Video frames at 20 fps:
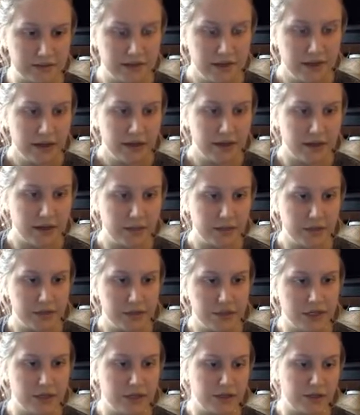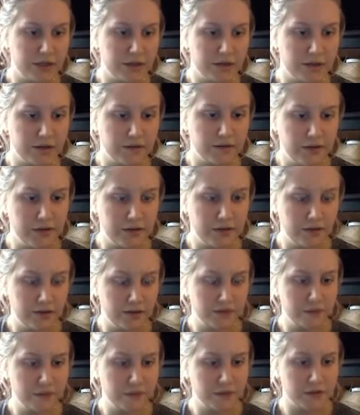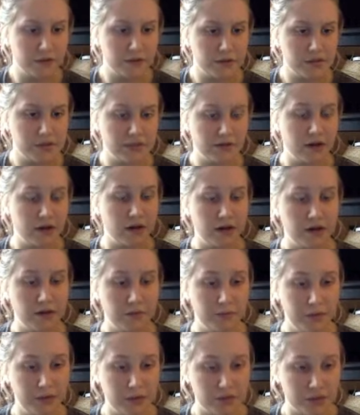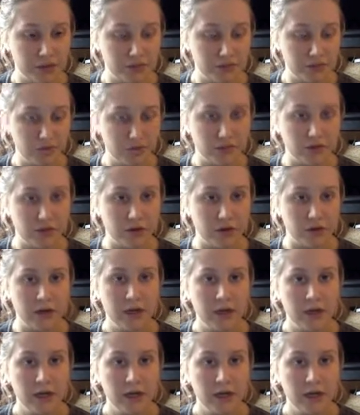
And I mentioned in another video, if you've ever seen the Haunted Mansion before,